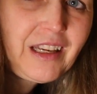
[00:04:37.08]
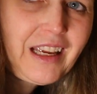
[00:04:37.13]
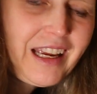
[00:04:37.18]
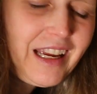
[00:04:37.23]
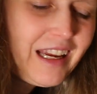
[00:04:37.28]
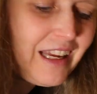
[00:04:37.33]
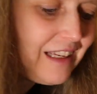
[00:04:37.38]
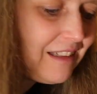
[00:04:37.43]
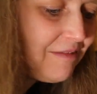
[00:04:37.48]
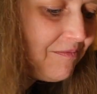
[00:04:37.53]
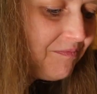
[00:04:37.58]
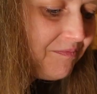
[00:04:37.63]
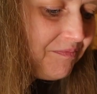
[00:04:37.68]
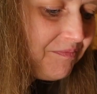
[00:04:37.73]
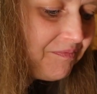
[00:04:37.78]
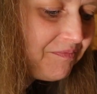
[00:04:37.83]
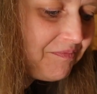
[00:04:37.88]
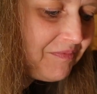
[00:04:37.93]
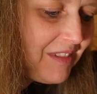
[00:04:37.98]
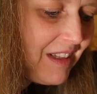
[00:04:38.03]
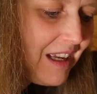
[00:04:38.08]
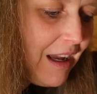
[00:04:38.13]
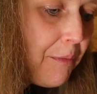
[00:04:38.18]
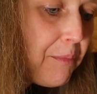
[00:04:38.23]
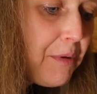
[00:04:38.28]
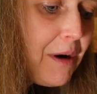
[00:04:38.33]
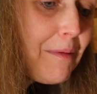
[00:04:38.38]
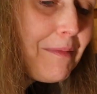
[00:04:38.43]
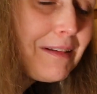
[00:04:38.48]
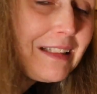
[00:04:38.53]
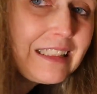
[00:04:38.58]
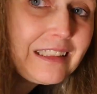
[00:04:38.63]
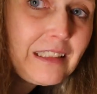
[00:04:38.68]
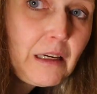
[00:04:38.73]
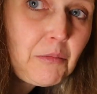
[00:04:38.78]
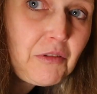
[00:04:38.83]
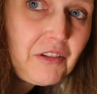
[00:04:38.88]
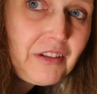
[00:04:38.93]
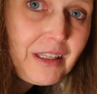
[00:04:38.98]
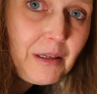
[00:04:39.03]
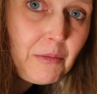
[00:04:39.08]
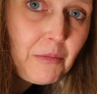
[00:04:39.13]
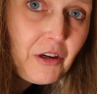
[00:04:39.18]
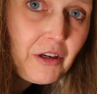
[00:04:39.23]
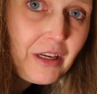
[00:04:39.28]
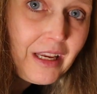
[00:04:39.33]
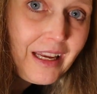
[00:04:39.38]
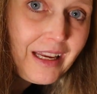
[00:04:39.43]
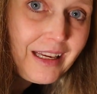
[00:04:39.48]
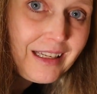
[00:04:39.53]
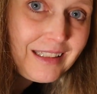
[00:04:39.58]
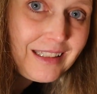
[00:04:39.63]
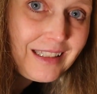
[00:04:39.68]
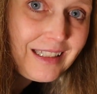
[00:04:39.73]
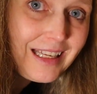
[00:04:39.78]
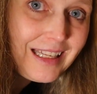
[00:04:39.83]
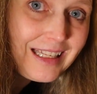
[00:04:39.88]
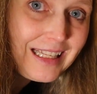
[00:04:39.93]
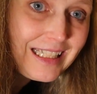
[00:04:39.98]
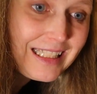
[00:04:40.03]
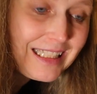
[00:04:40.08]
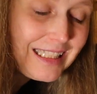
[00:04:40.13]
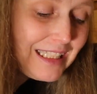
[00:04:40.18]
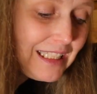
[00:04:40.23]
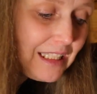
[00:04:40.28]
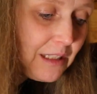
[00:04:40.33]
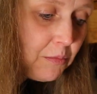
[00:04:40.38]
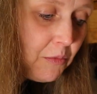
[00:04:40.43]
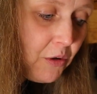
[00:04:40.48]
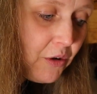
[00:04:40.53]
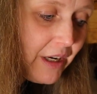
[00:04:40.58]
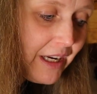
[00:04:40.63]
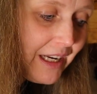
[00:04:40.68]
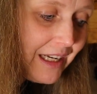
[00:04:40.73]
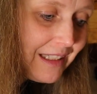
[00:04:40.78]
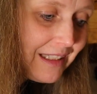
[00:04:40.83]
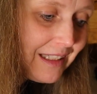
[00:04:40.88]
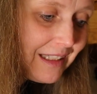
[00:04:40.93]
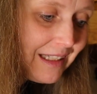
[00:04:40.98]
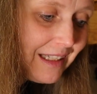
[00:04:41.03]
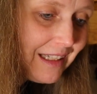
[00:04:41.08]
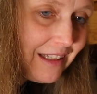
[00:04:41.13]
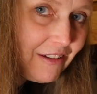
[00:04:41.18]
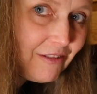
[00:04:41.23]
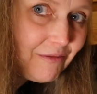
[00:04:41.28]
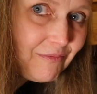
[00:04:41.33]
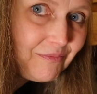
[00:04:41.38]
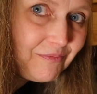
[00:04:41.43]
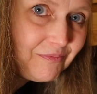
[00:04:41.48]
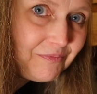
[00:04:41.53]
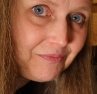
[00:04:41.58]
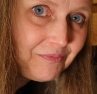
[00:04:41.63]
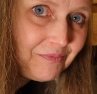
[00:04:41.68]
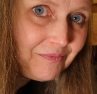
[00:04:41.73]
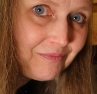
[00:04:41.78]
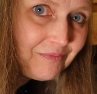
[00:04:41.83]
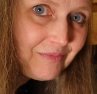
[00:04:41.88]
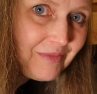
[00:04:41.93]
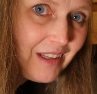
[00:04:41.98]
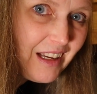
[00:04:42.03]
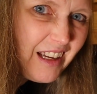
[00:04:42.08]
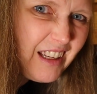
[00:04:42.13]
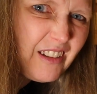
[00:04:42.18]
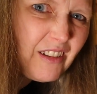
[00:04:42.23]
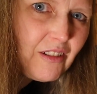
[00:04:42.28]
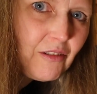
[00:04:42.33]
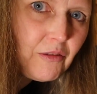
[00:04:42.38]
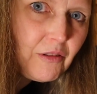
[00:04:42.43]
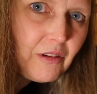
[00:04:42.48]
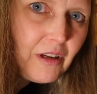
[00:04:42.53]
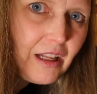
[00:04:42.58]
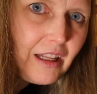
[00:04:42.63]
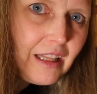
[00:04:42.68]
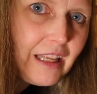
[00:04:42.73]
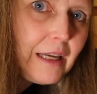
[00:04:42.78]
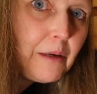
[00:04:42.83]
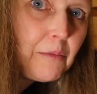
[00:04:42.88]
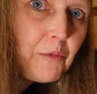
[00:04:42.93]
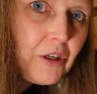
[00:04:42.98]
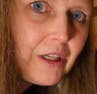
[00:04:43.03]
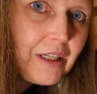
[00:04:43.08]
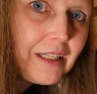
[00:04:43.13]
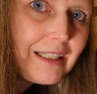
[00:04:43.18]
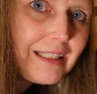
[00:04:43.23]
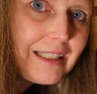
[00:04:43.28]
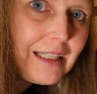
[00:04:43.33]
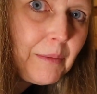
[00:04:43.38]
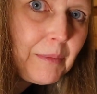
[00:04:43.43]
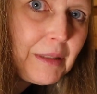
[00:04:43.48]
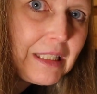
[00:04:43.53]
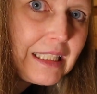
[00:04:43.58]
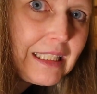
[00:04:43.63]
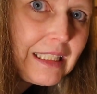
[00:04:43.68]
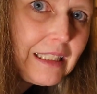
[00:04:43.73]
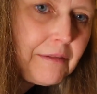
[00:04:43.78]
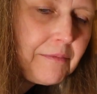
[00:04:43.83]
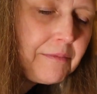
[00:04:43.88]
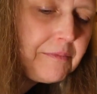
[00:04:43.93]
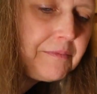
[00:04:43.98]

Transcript: to add, I'll probably double the amount of eggs and add like six more eggs in here. I don't know. I'll add them one at a time and see.